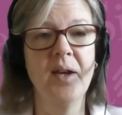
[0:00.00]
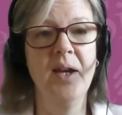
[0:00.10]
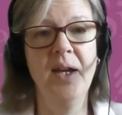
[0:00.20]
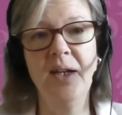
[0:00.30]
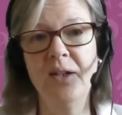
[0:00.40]

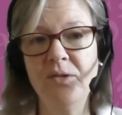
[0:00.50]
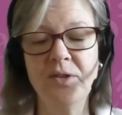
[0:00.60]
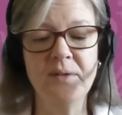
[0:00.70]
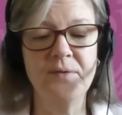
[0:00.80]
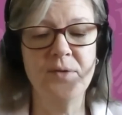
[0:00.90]

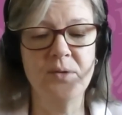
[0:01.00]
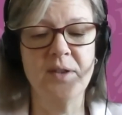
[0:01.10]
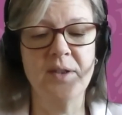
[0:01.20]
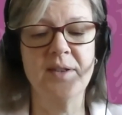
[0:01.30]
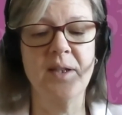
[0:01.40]
Inclusive food
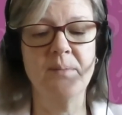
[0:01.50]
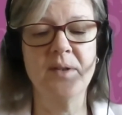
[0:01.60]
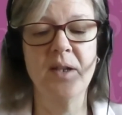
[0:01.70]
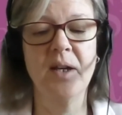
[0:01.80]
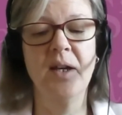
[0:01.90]
systems
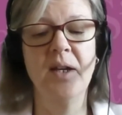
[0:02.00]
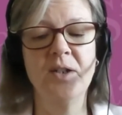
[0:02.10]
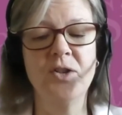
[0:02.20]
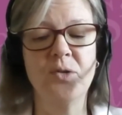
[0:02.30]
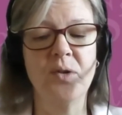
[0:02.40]

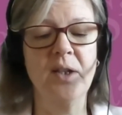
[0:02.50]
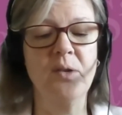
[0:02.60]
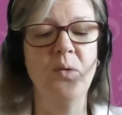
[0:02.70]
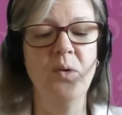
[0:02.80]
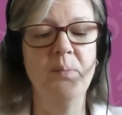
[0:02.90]
ensure that
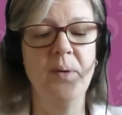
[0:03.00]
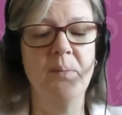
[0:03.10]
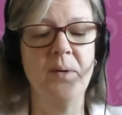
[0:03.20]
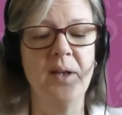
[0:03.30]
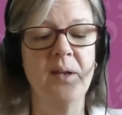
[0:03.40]
all
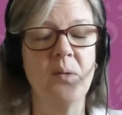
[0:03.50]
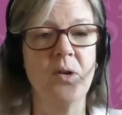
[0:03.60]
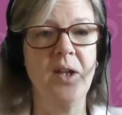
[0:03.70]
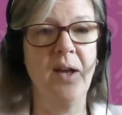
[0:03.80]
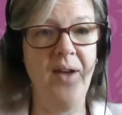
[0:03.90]
people in the world
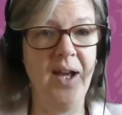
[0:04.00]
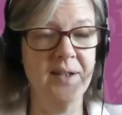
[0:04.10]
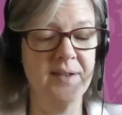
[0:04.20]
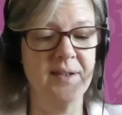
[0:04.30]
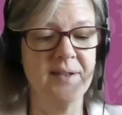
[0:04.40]
have
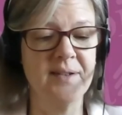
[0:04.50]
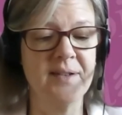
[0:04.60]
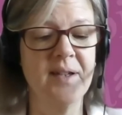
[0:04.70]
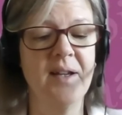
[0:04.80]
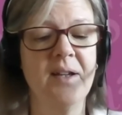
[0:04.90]
access
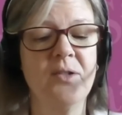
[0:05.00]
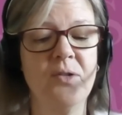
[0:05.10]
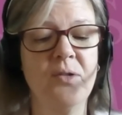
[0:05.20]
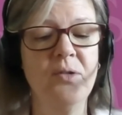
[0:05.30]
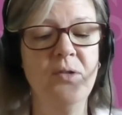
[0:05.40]
to
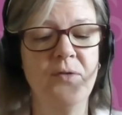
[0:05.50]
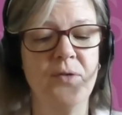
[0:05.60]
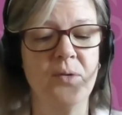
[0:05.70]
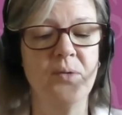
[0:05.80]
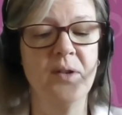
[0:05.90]
good
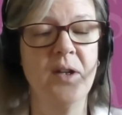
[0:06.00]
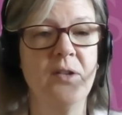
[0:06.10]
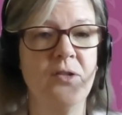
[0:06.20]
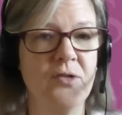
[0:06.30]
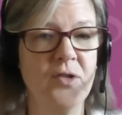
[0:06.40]
food,
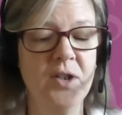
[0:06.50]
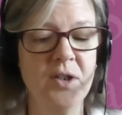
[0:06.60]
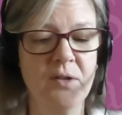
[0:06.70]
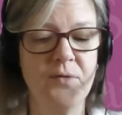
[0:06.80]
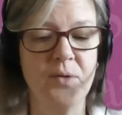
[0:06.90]

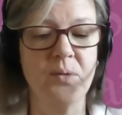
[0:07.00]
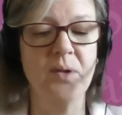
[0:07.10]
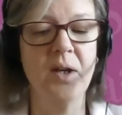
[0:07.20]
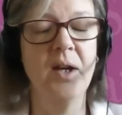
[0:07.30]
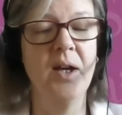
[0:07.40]
nutritious food,
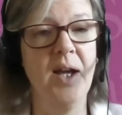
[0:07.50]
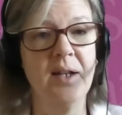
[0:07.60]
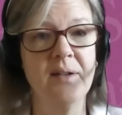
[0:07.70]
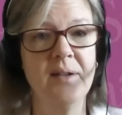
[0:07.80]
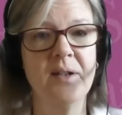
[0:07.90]

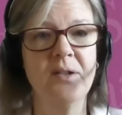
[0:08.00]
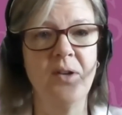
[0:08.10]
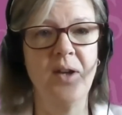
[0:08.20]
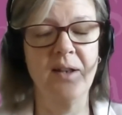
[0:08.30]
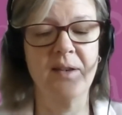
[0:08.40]
and to
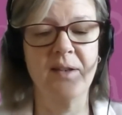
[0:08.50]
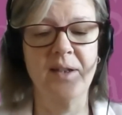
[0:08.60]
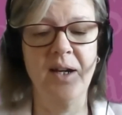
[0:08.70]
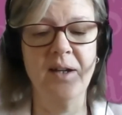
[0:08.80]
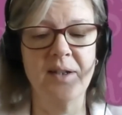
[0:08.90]
healthy
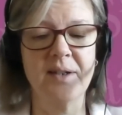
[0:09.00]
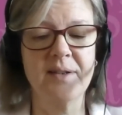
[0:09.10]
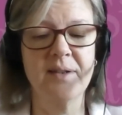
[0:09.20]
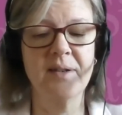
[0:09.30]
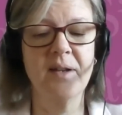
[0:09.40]
diets.
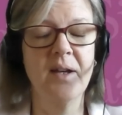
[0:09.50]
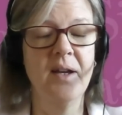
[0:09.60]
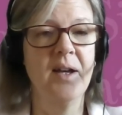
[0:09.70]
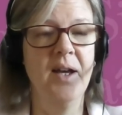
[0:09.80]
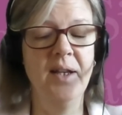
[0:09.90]

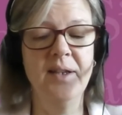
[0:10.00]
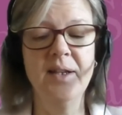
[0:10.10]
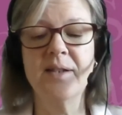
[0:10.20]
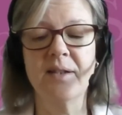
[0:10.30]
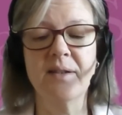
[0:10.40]
And
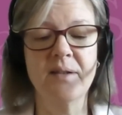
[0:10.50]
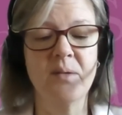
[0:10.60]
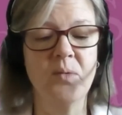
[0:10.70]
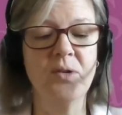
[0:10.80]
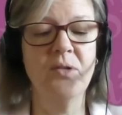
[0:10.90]
this is
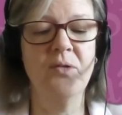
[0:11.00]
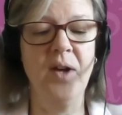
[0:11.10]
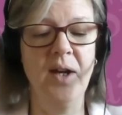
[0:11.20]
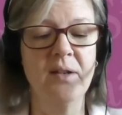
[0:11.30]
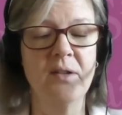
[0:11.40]
what the
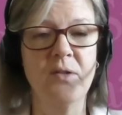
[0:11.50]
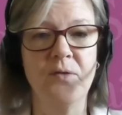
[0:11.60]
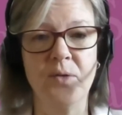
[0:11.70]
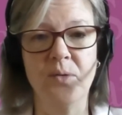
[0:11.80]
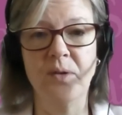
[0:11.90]
right to
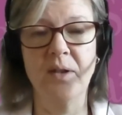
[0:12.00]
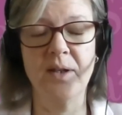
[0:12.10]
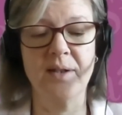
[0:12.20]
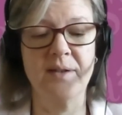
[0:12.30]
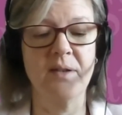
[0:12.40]
food
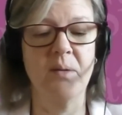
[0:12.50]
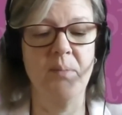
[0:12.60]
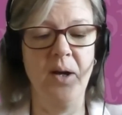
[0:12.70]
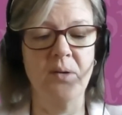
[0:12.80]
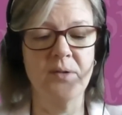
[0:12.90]
is
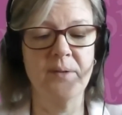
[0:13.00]
about.